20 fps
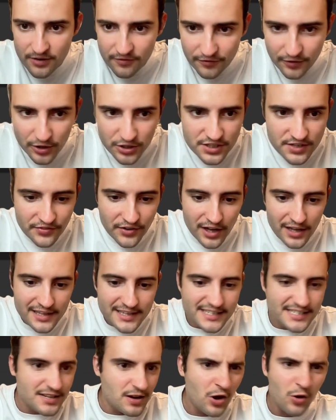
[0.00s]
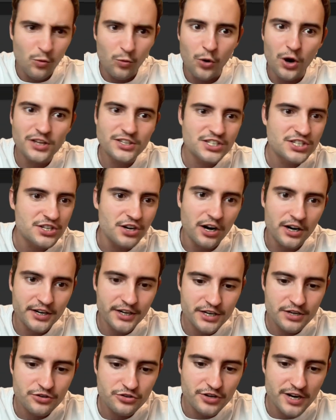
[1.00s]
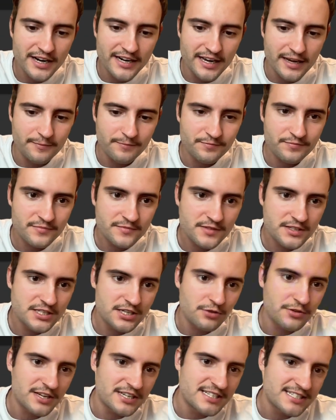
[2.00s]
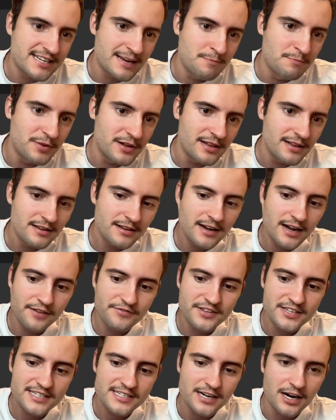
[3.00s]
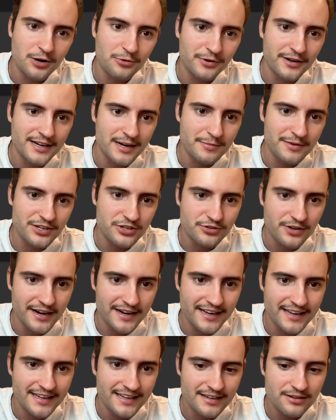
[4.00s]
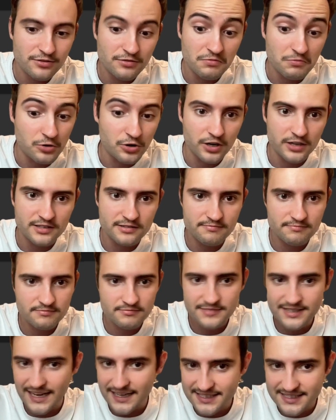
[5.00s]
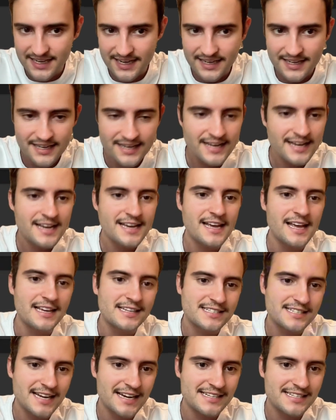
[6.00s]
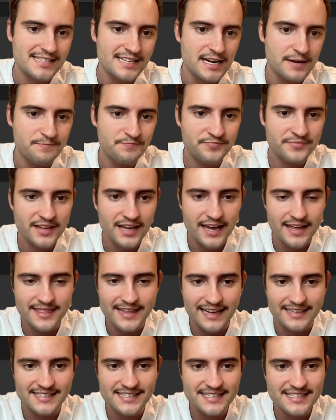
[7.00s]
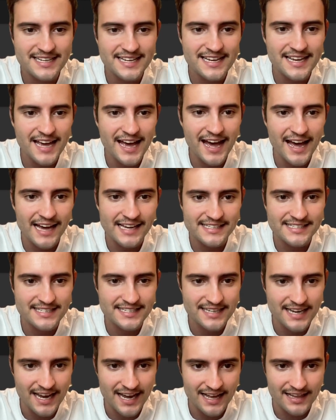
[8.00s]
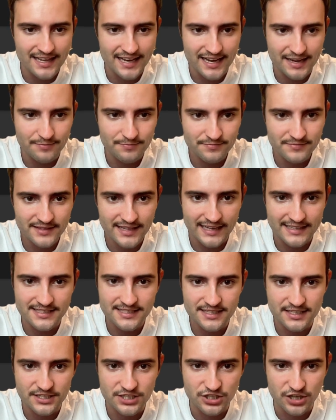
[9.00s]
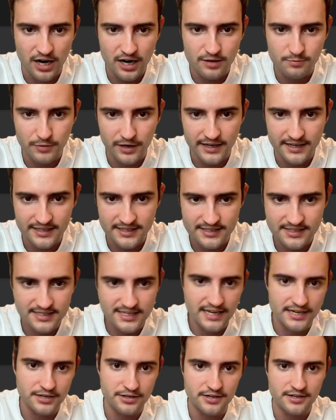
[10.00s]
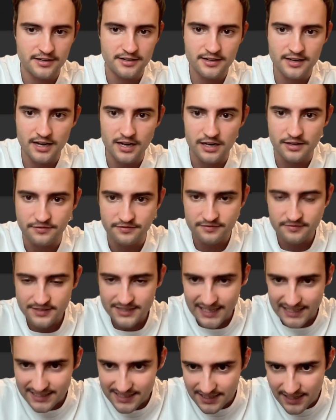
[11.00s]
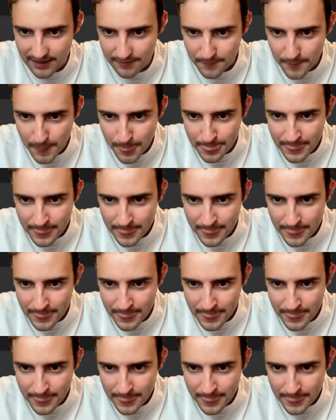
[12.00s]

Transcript: First of all is, what stock are you trading? So the symbol of the stock we're going to be trading or testing is Tesla, and that's TSLA. That's the stock market ticker of Tesla.